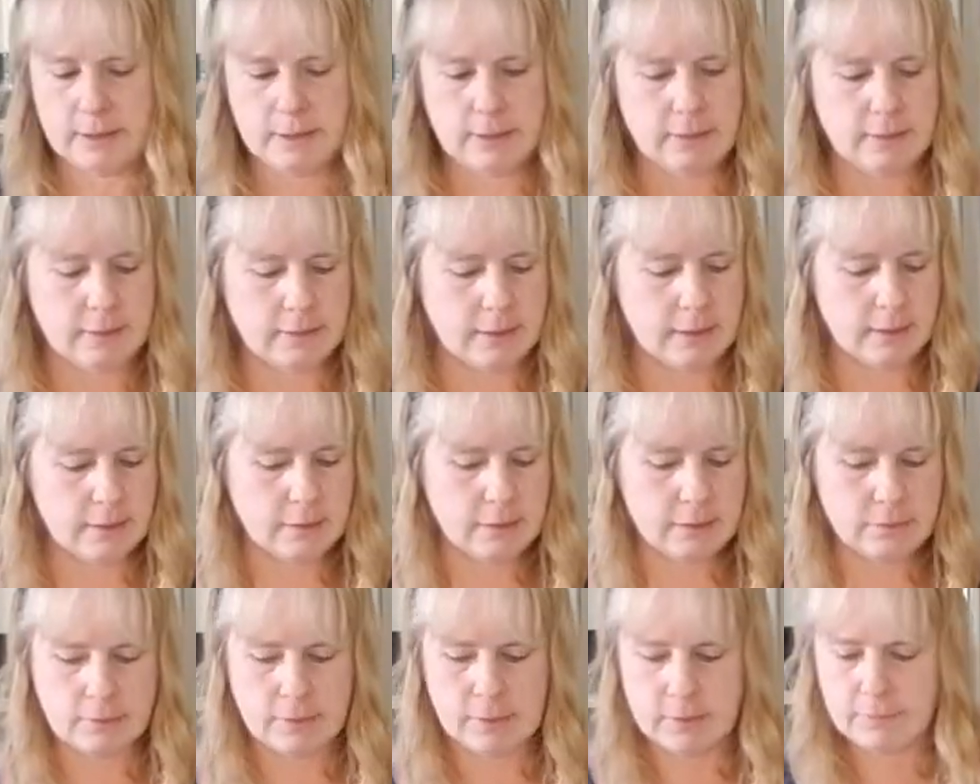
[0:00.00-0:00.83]
Okay,
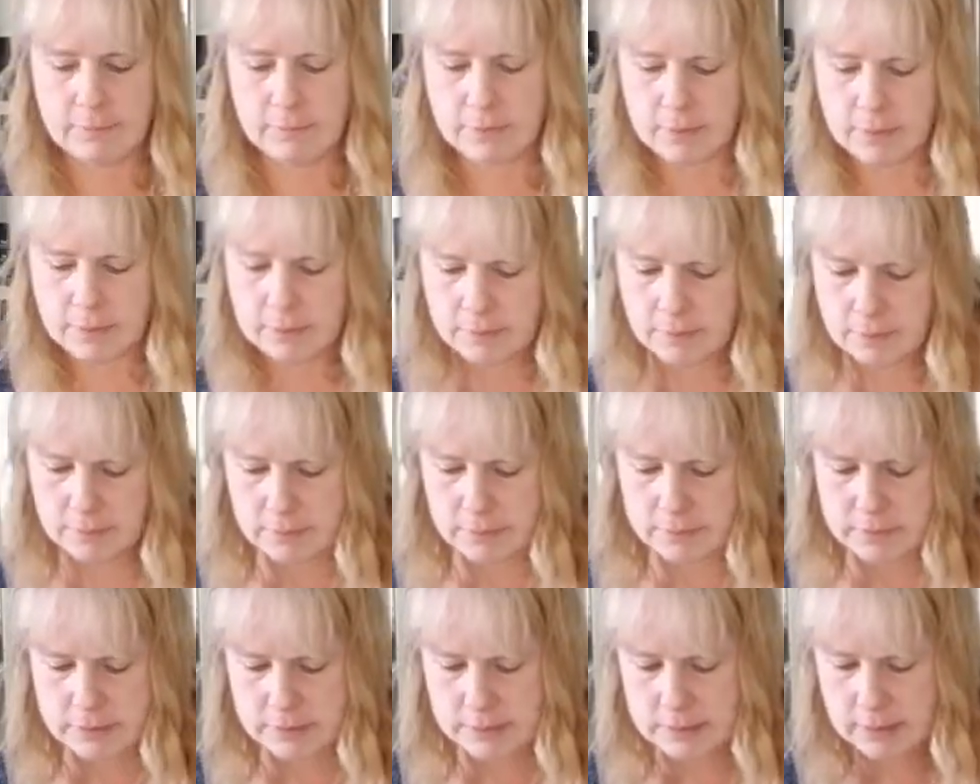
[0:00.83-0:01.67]
3 of
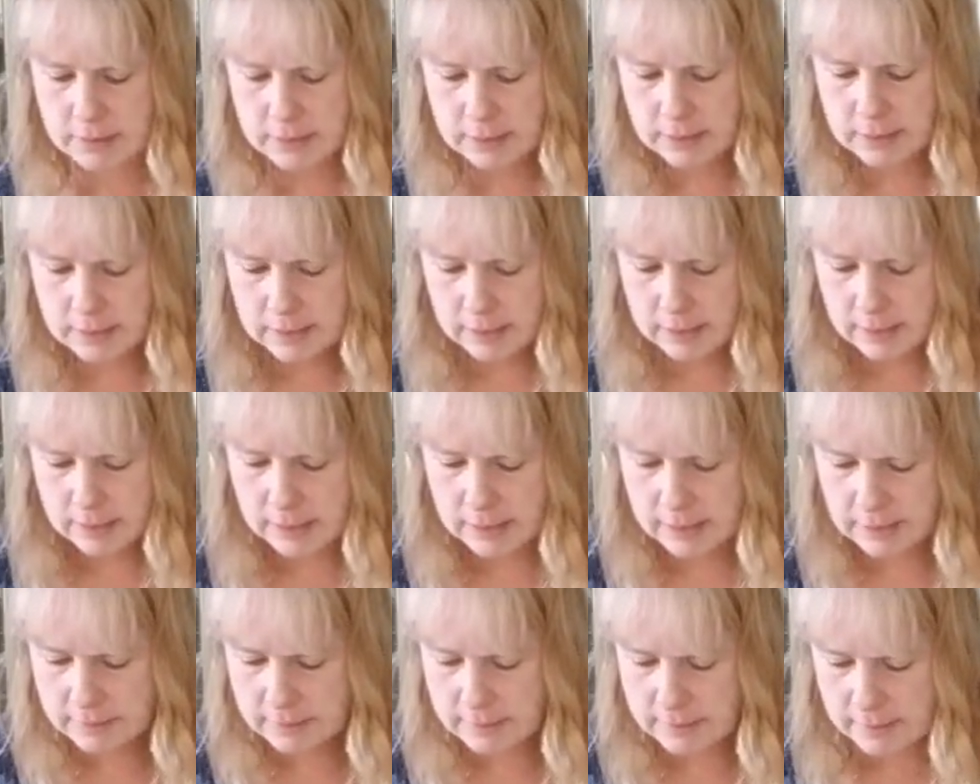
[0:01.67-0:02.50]
those.
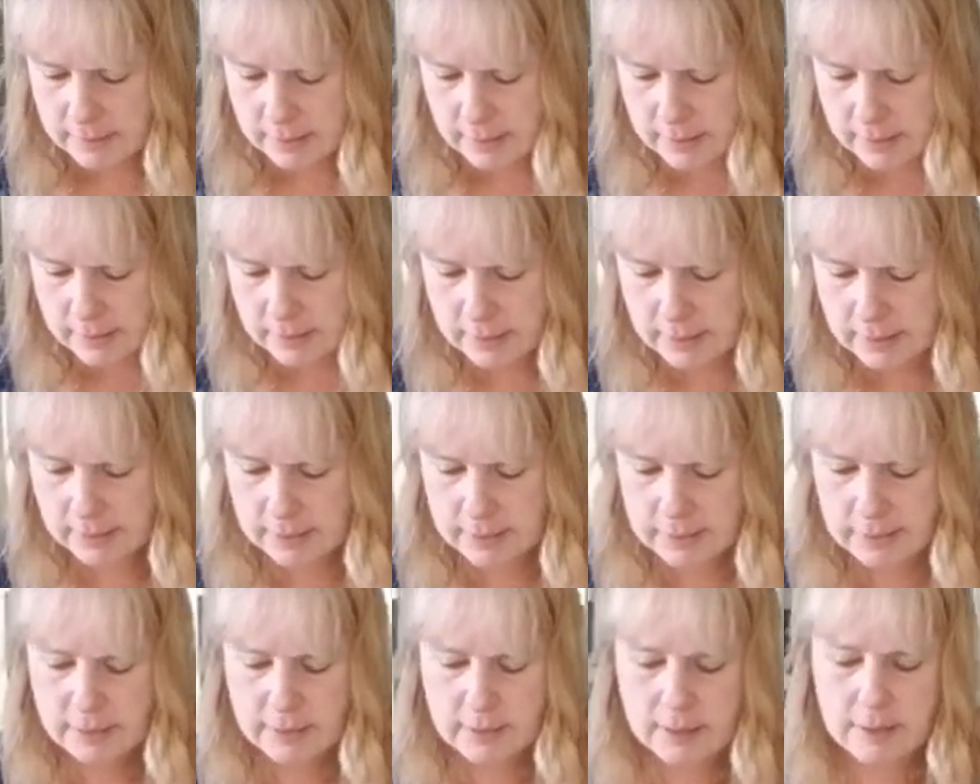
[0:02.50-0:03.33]
And
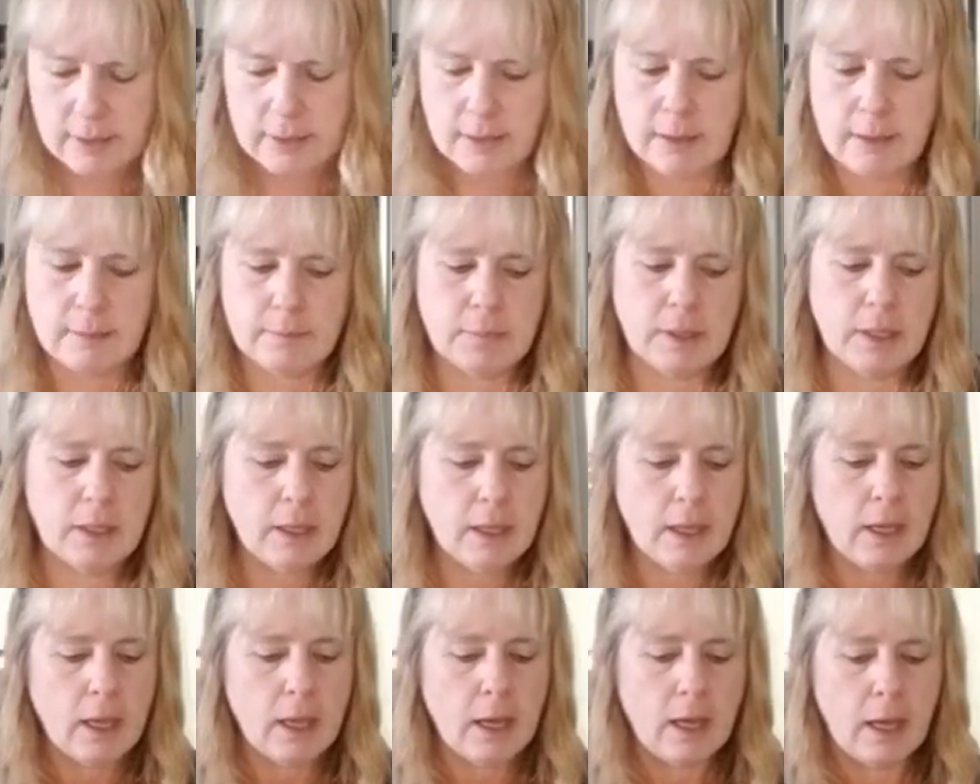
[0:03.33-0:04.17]
then
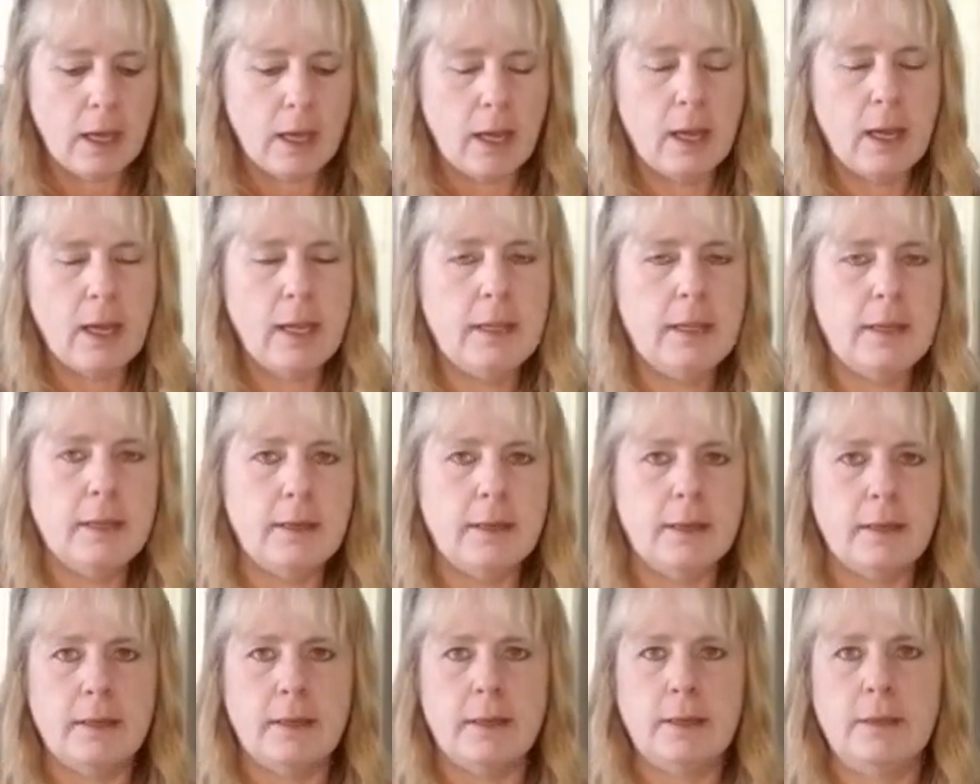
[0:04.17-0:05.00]

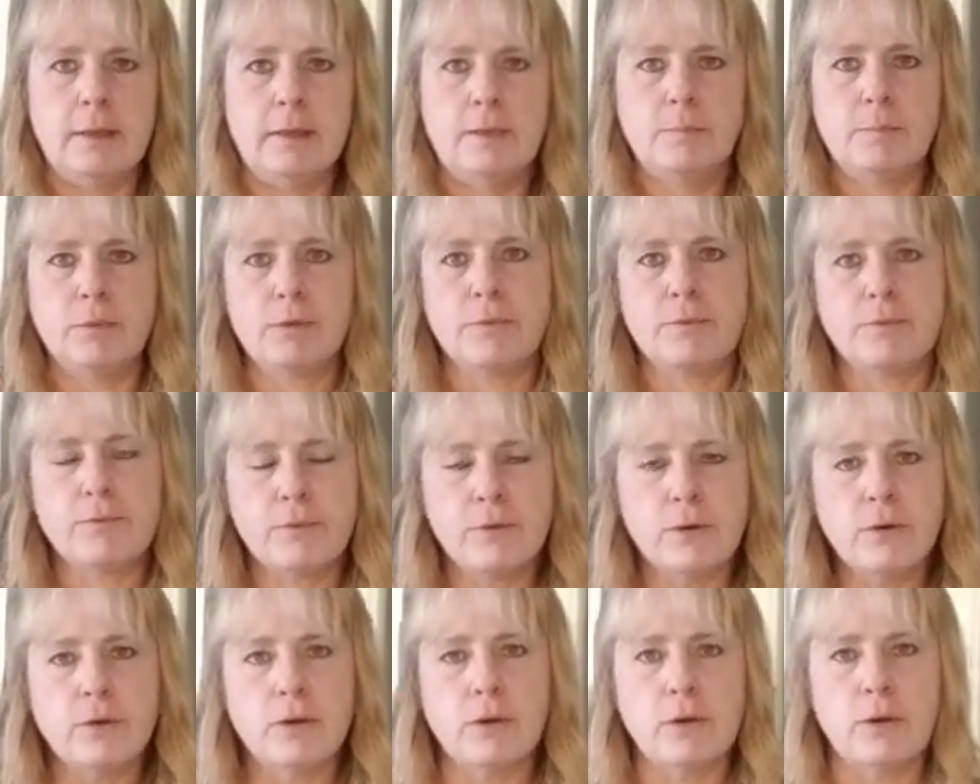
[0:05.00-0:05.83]
I
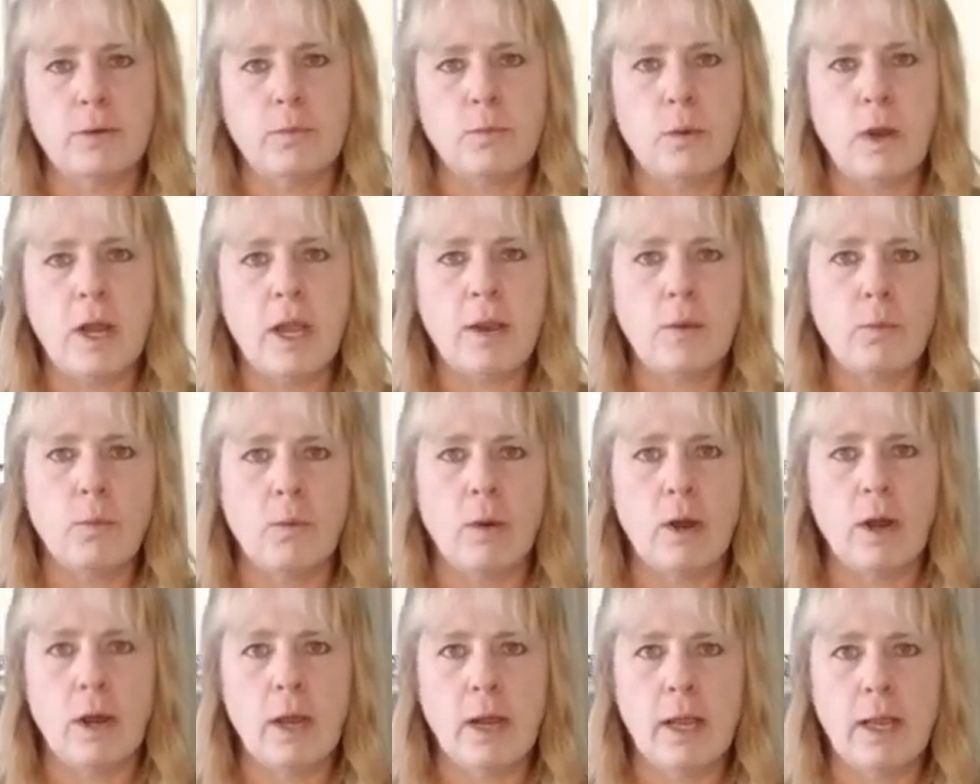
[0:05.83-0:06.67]
prefer white
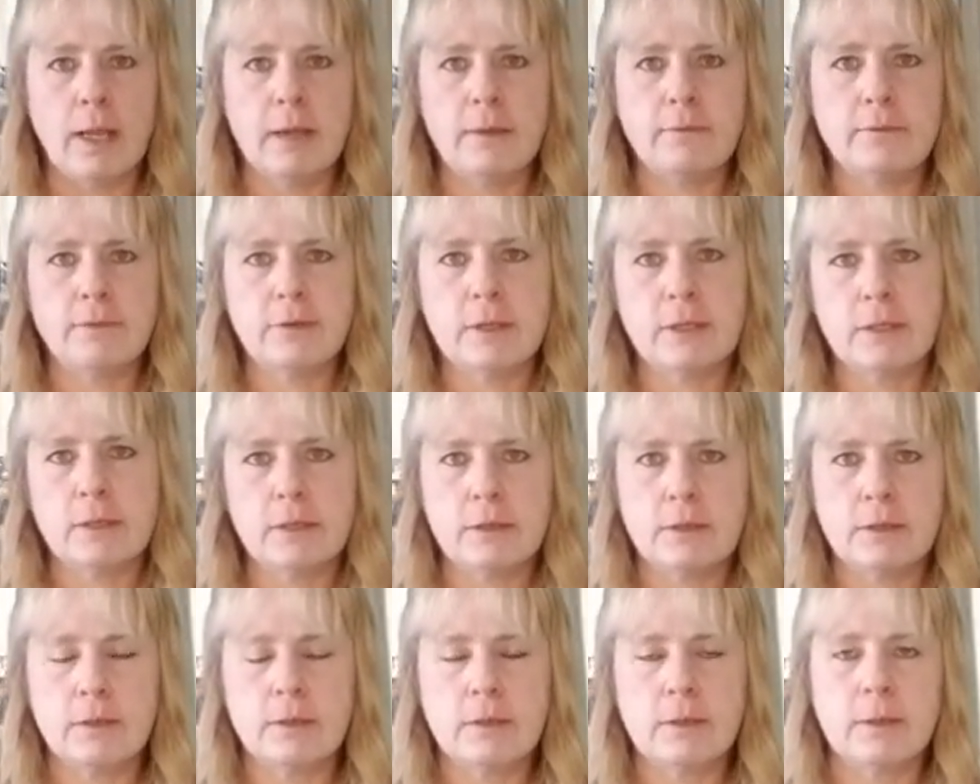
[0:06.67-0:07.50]
wine
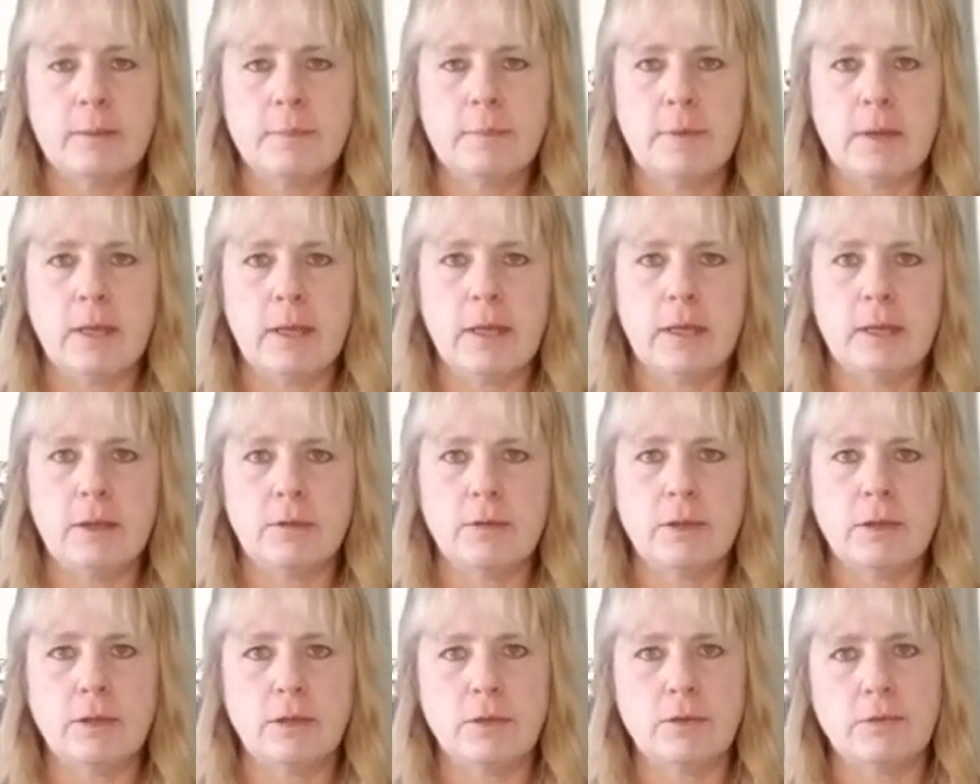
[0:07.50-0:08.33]
vinegar, but you
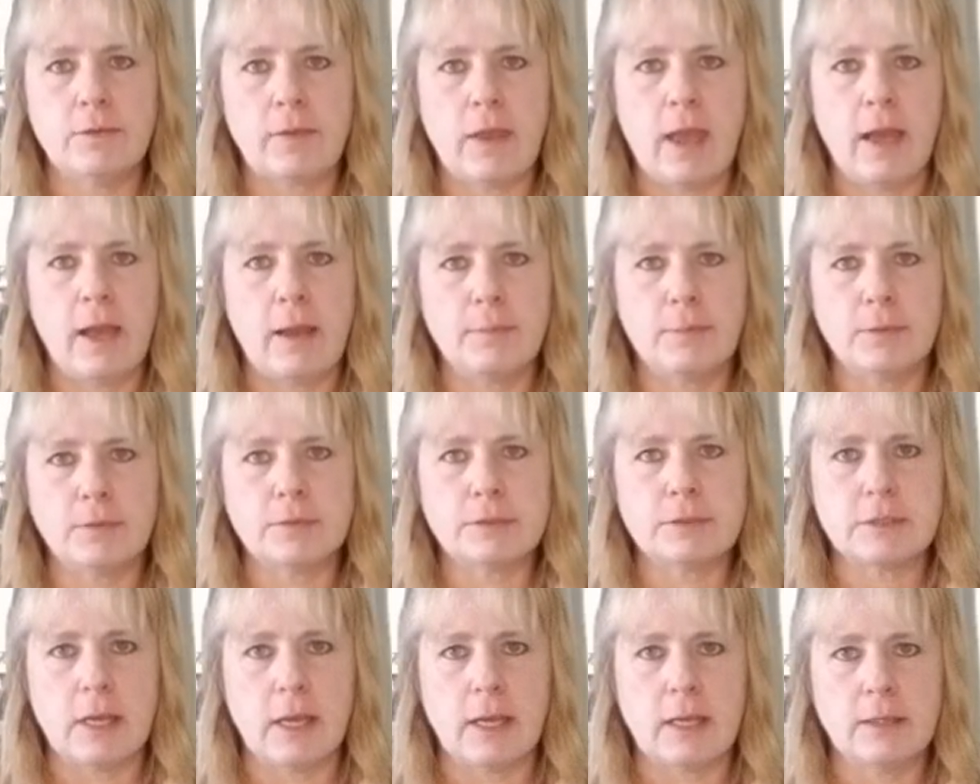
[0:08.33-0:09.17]
can use apple
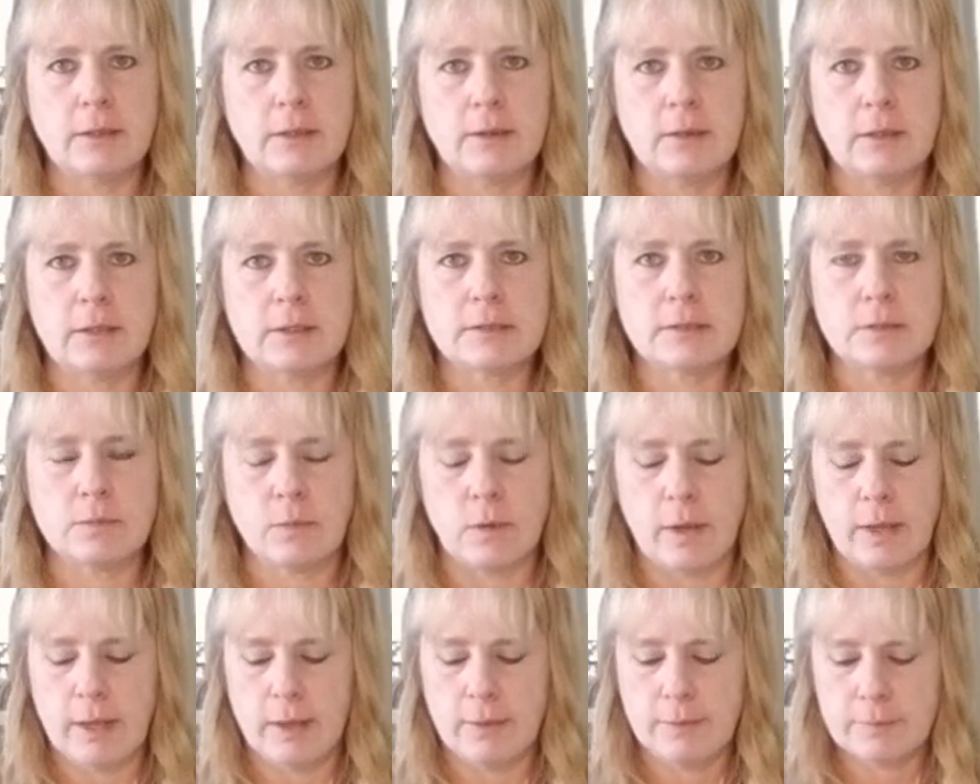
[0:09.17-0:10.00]
cider as
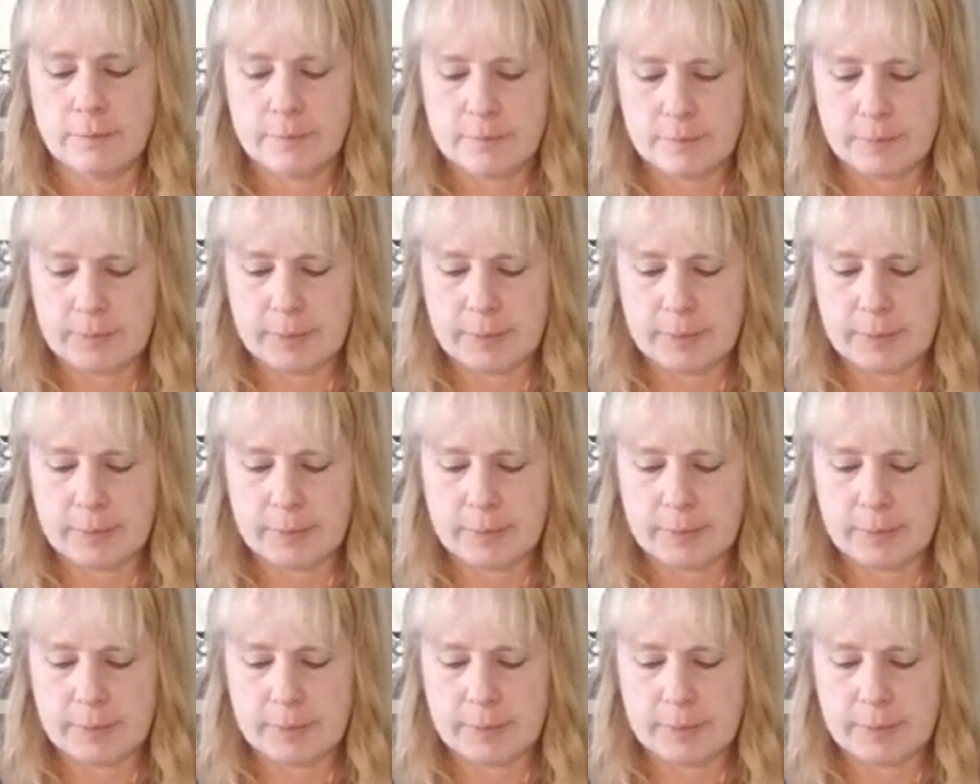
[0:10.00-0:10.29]
well.